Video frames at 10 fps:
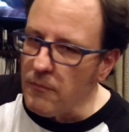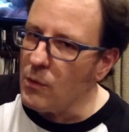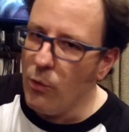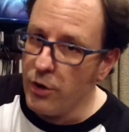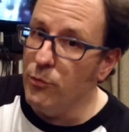
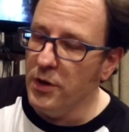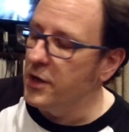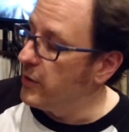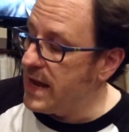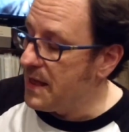where you really
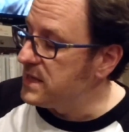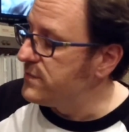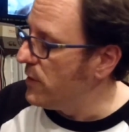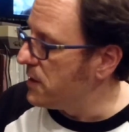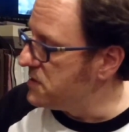go, yeah, that's
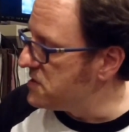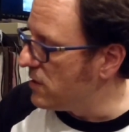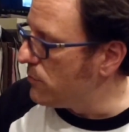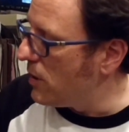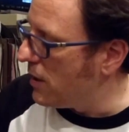fucking
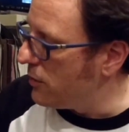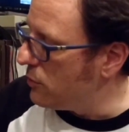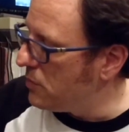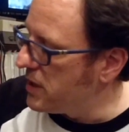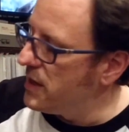Sun Ra and
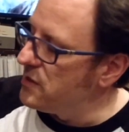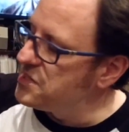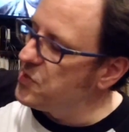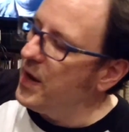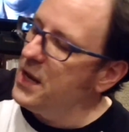nobody
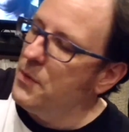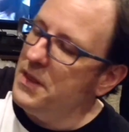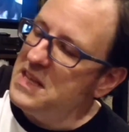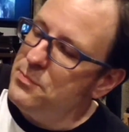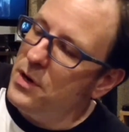else. So anyway,
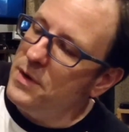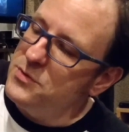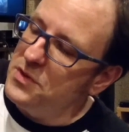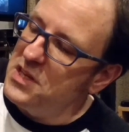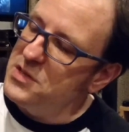that's pretty
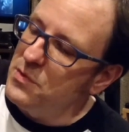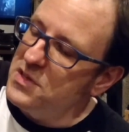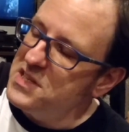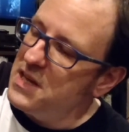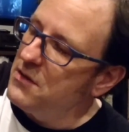much what this
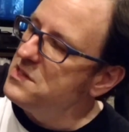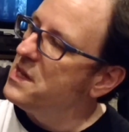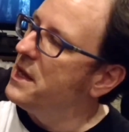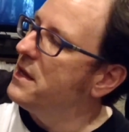one sounds like.